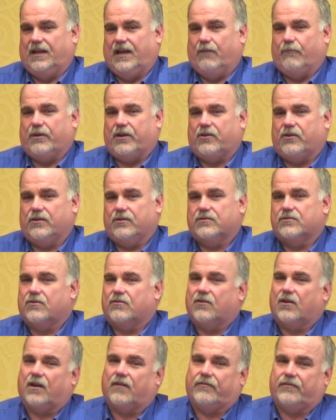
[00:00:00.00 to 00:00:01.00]
And we couldn't
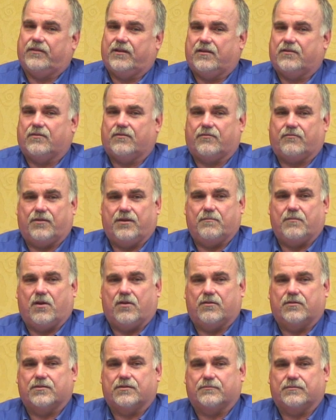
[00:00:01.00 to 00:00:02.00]
turn off the other three
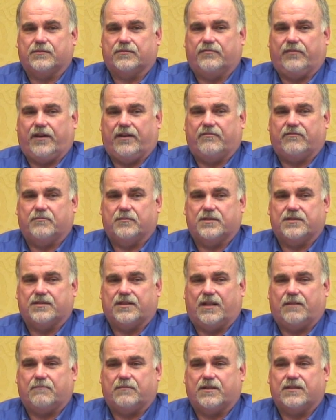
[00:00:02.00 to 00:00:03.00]
motors that was fed from the
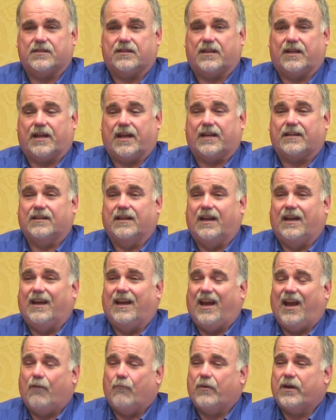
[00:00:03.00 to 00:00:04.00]
same disconnect.
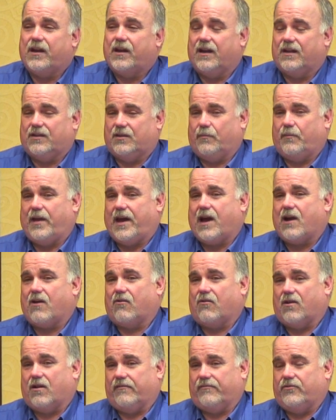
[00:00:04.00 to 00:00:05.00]
And we cut the
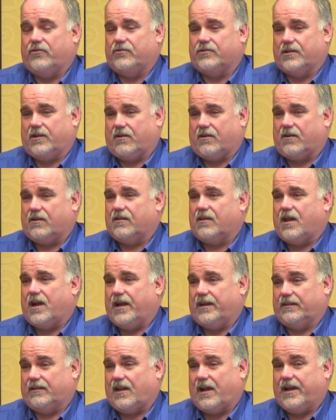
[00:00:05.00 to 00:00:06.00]
power off using our
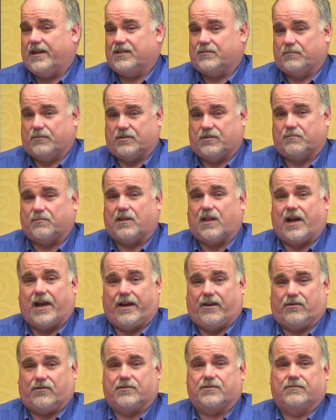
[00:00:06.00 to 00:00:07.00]
Klein linesman's
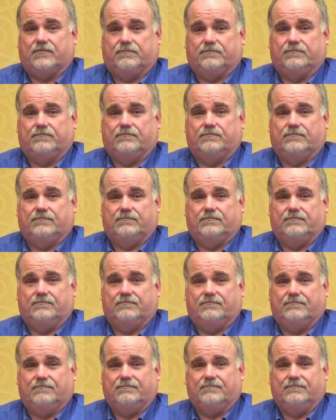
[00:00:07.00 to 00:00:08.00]
pliers.
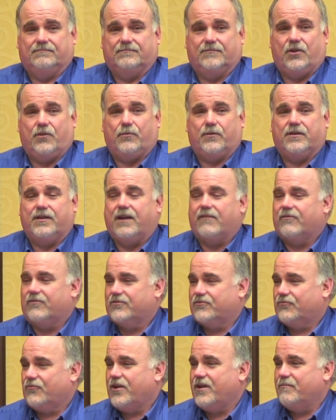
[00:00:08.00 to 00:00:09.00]
You would never
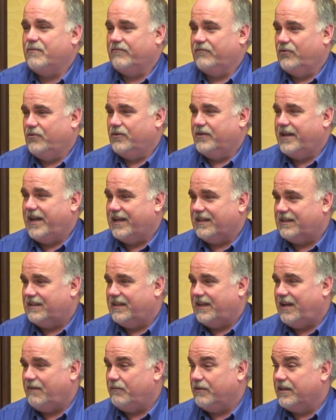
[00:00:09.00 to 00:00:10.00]
dream of doing that
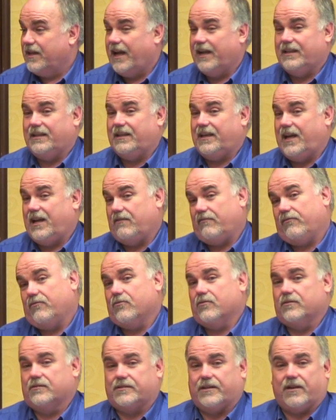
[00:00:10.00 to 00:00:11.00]
today. But in
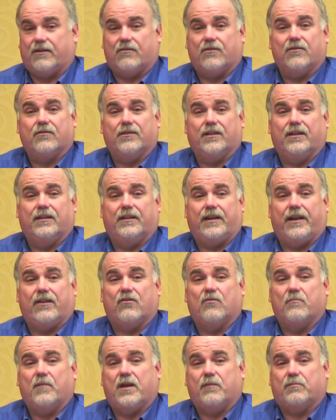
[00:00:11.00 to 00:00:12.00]
1984 in Terre Haute,
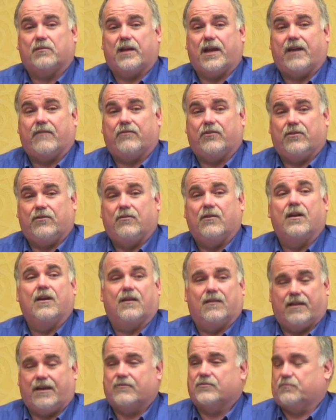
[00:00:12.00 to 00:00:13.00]
Indiana on Maple Avenue,
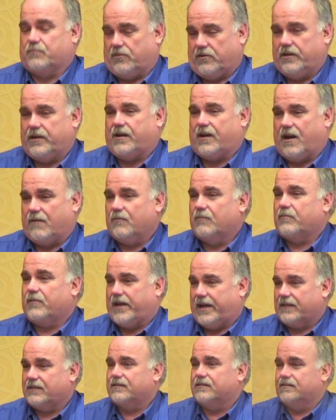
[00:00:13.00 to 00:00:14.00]
that was pretty common
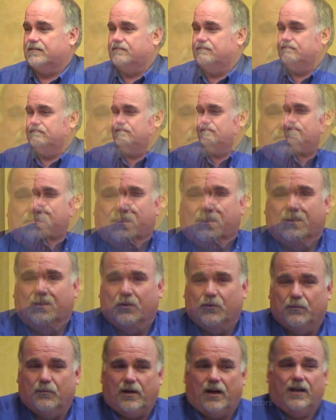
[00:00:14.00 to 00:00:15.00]
practice.
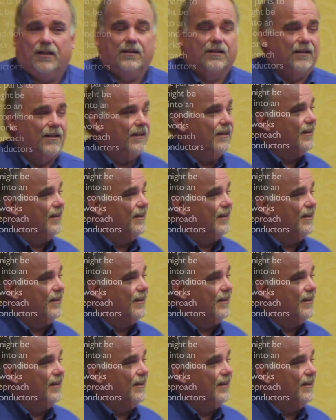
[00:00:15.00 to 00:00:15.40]
But